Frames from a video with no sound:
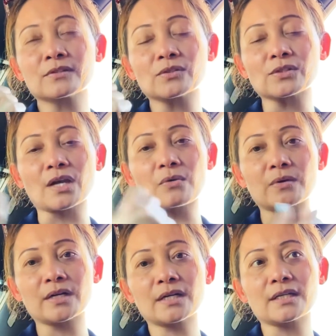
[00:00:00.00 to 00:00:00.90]

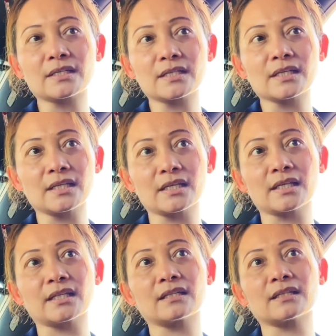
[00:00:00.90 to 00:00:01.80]
shower
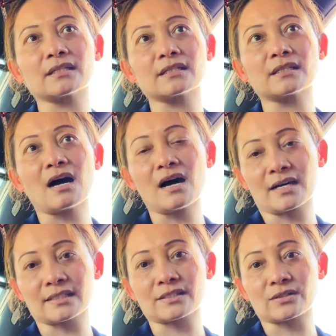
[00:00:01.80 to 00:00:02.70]
in hot,